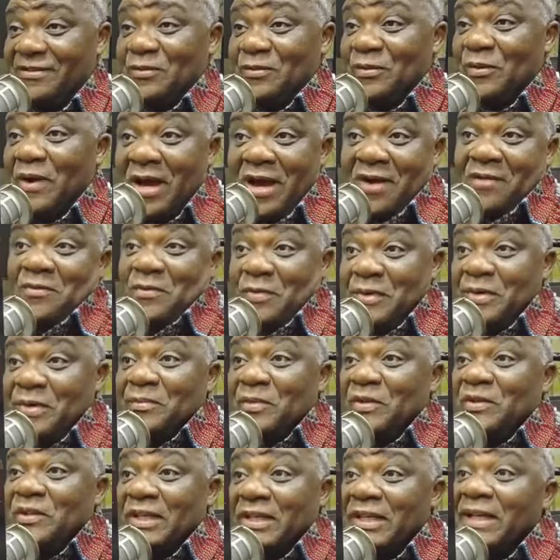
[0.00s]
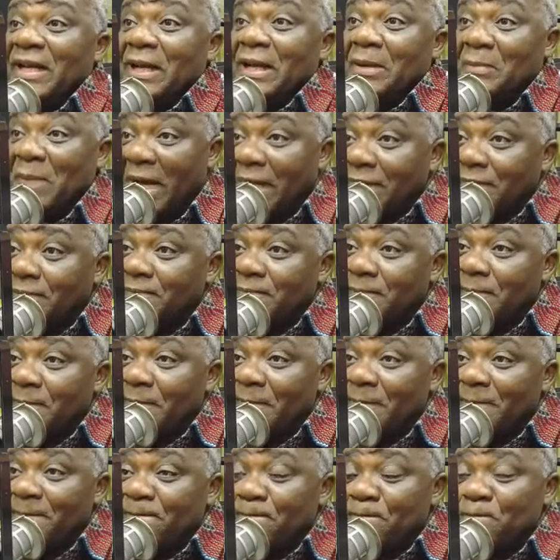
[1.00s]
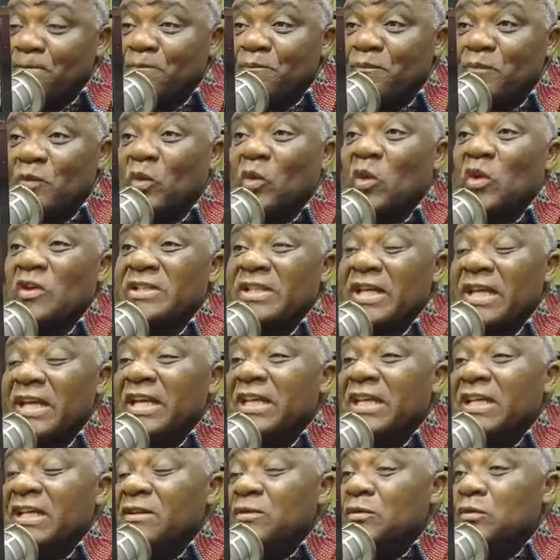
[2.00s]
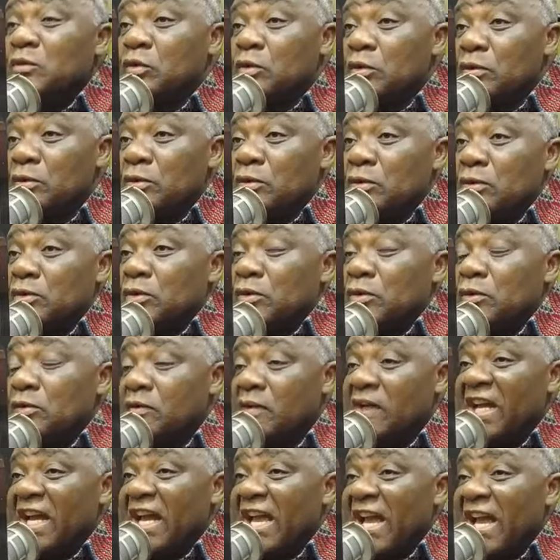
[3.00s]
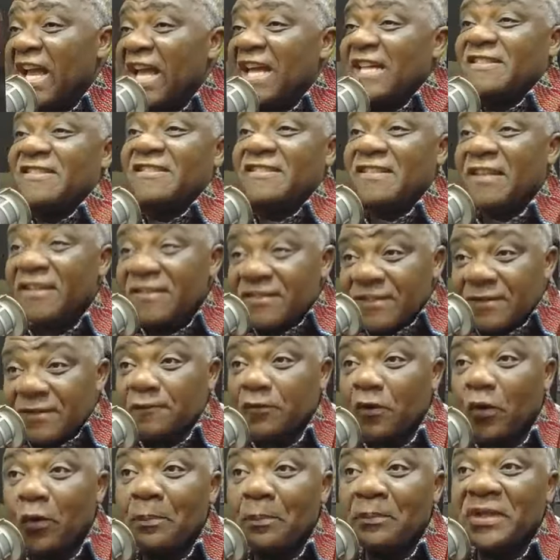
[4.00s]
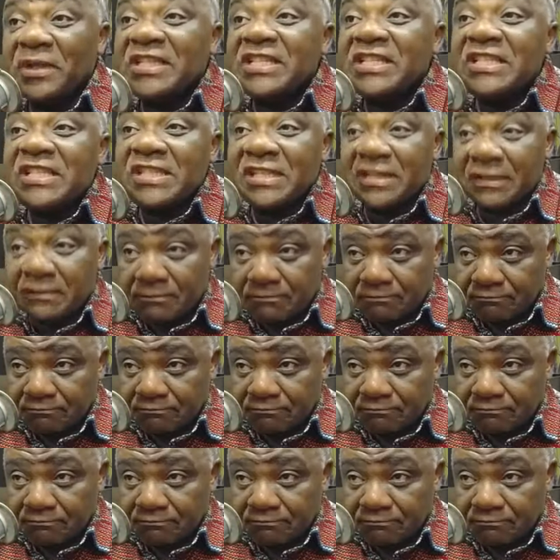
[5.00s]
how we mun na eba because e introduce excessive competition